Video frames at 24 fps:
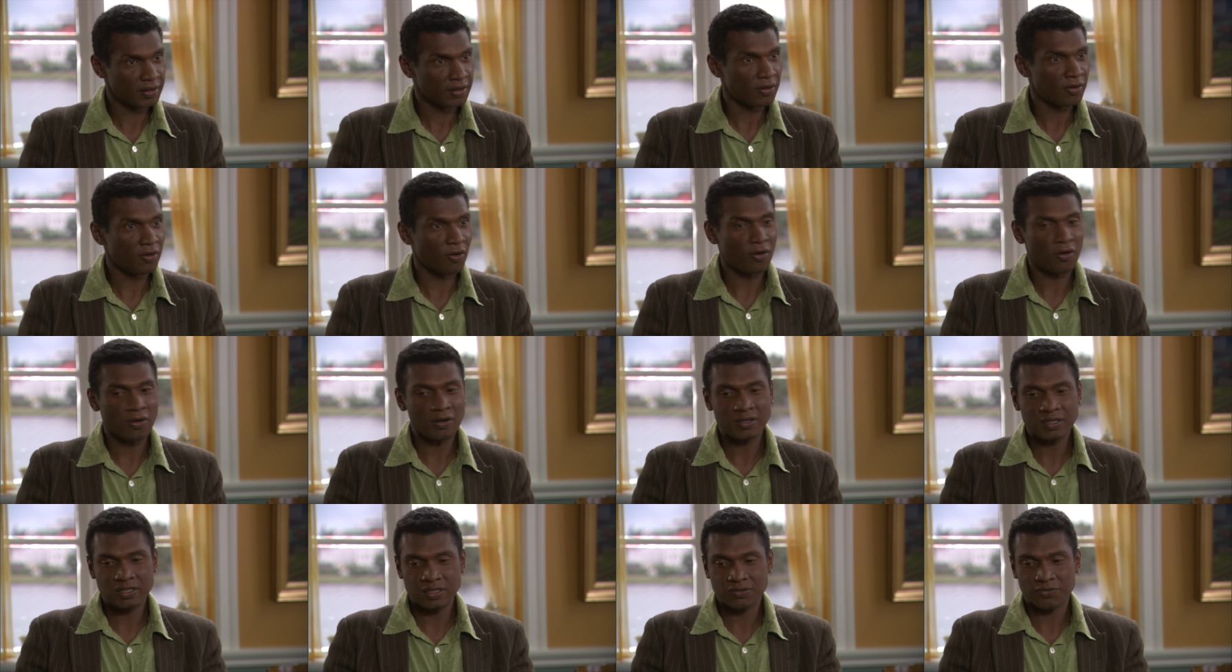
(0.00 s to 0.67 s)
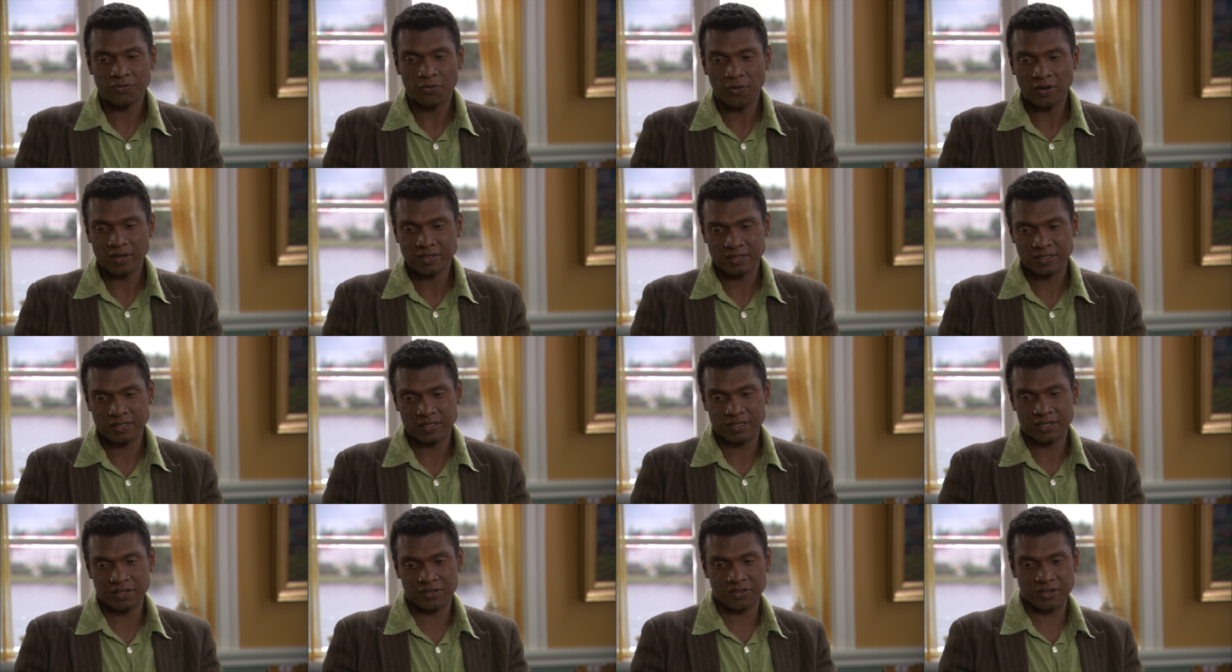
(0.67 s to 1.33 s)
All these
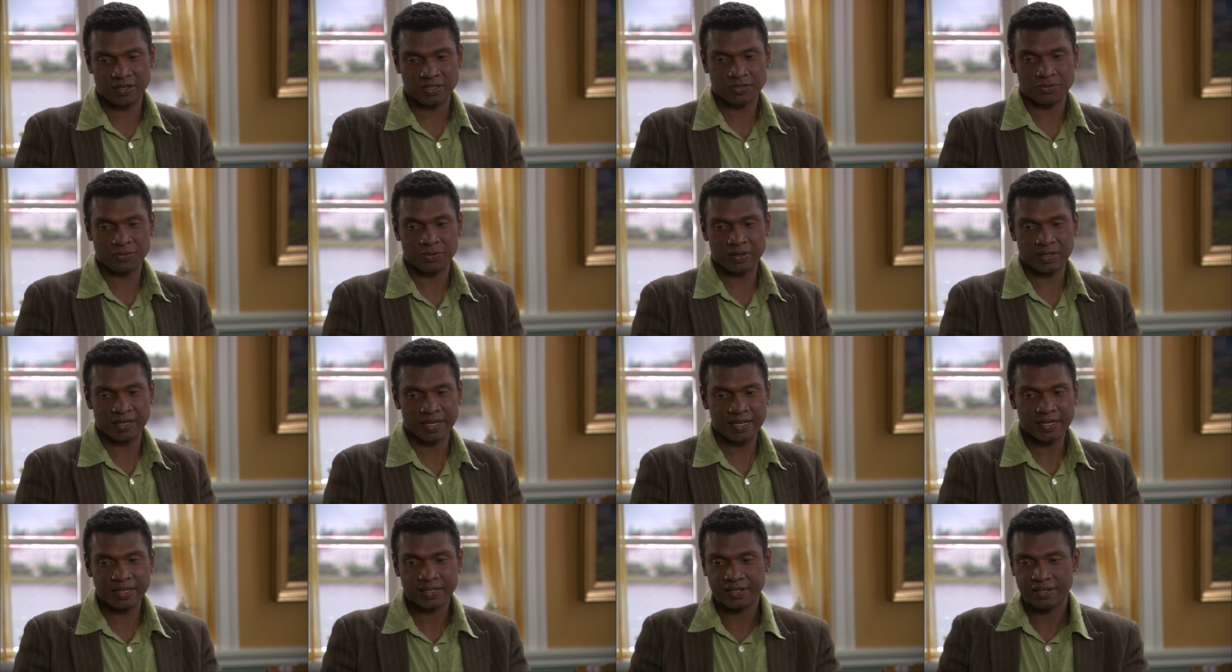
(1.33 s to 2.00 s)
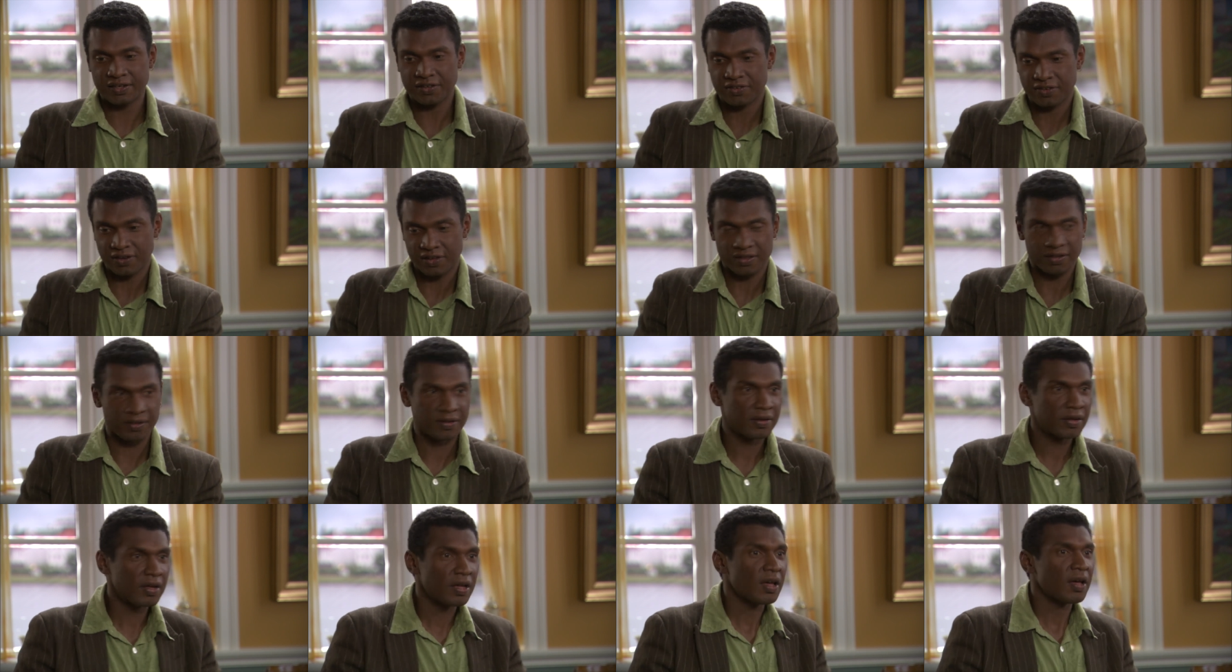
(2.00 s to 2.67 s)
forces are just related to each
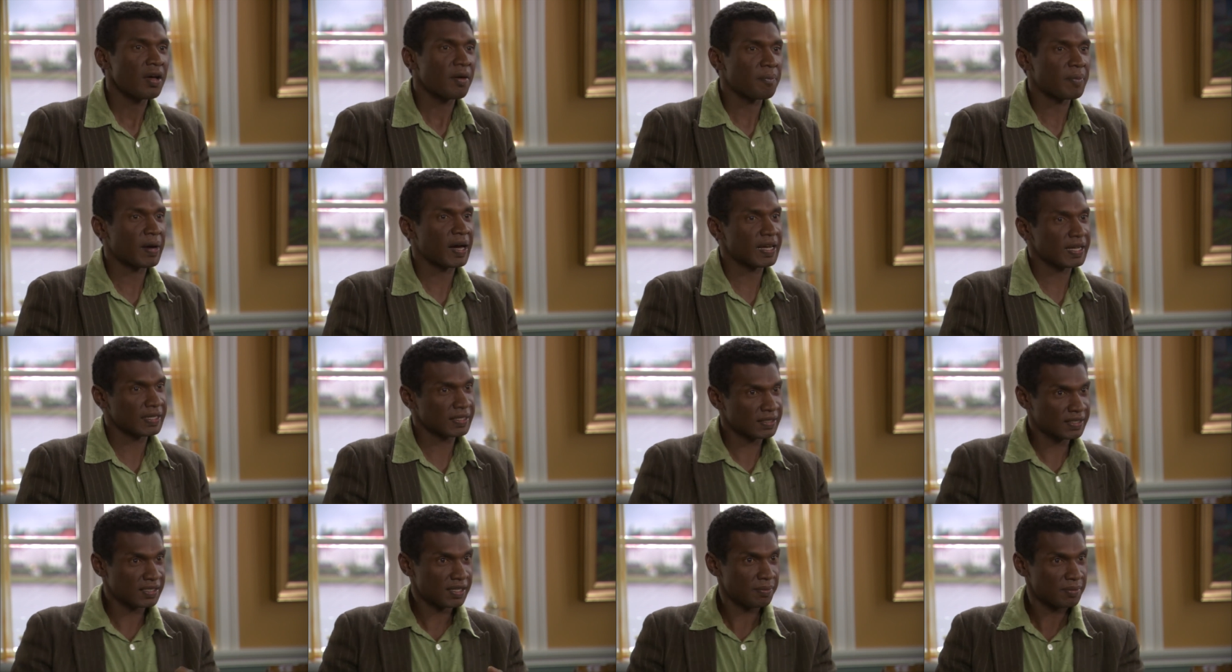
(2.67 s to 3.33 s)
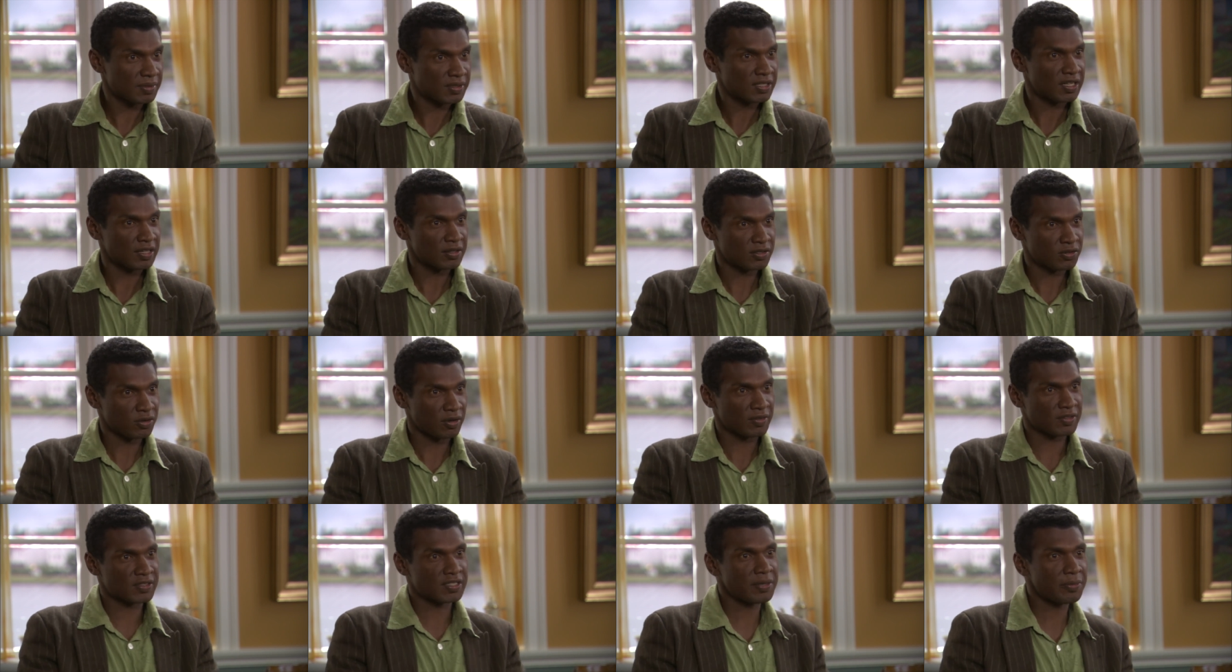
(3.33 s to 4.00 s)
other by some
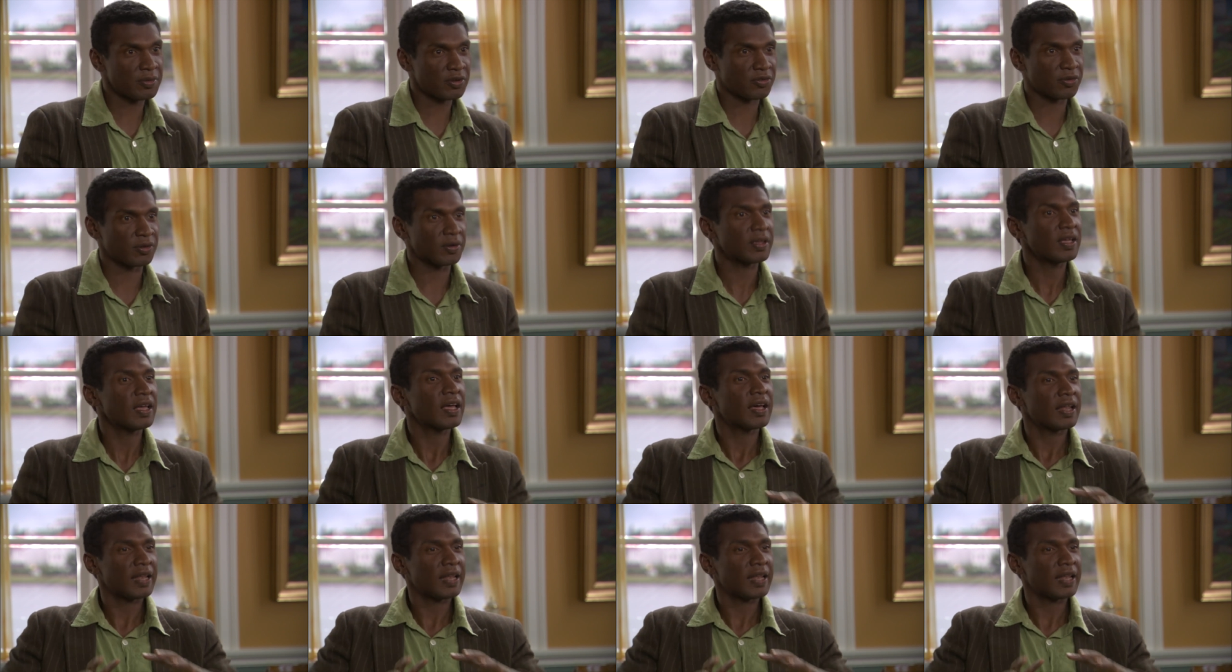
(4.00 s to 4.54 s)
sort of symmetry,